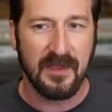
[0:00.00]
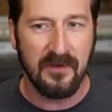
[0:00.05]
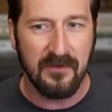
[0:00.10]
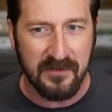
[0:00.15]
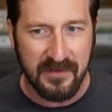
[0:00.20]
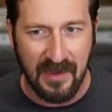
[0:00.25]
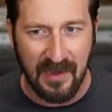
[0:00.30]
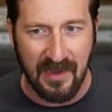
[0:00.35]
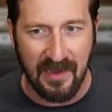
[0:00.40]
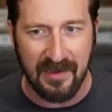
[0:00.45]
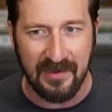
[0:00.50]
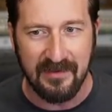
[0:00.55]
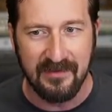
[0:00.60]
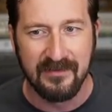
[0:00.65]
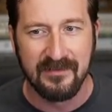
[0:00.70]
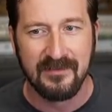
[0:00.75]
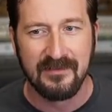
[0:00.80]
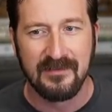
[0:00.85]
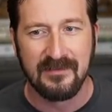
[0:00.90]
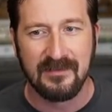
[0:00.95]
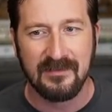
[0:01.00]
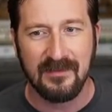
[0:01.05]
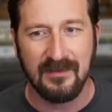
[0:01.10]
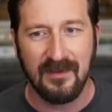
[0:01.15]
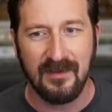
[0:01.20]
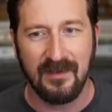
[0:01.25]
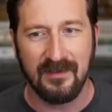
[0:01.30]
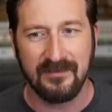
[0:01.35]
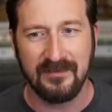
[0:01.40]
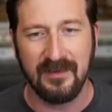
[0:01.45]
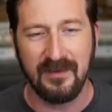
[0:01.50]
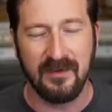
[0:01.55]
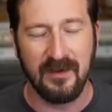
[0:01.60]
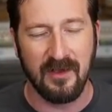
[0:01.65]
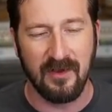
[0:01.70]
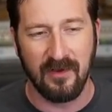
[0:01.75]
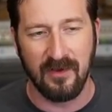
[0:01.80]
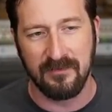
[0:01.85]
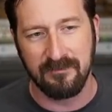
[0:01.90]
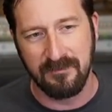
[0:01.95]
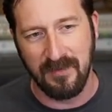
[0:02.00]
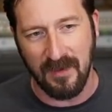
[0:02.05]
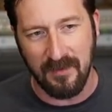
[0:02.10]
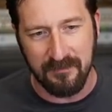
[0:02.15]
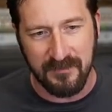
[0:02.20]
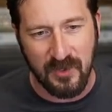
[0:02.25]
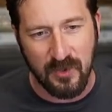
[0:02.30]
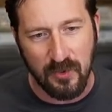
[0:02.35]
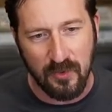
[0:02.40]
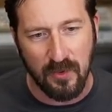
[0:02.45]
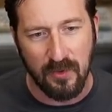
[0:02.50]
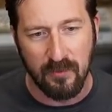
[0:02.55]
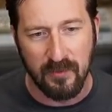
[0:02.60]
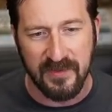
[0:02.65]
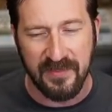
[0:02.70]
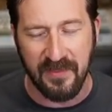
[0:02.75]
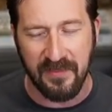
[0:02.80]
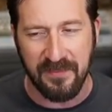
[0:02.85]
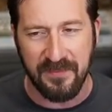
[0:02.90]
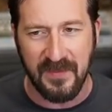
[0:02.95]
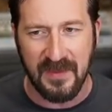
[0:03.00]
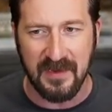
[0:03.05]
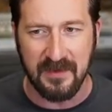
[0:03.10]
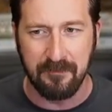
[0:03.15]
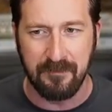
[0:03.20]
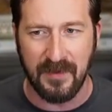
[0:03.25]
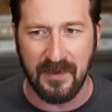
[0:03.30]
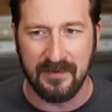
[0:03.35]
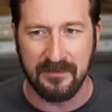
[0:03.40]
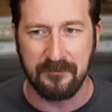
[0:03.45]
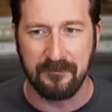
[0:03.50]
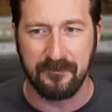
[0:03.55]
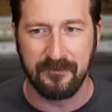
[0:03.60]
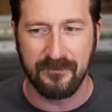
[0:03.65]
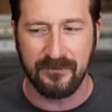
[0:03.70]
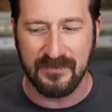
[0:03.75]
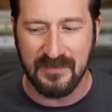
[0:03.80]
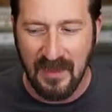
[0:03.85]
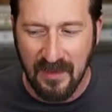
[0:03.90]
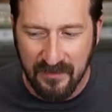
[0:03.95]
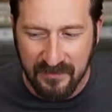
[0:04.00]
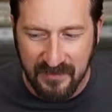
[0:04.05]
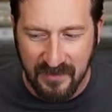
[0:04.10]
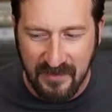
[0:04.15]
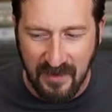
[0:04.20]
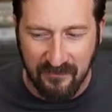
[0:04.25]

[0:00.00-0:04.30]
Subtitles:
okay. And, you know, I'm cool with the thing, but now the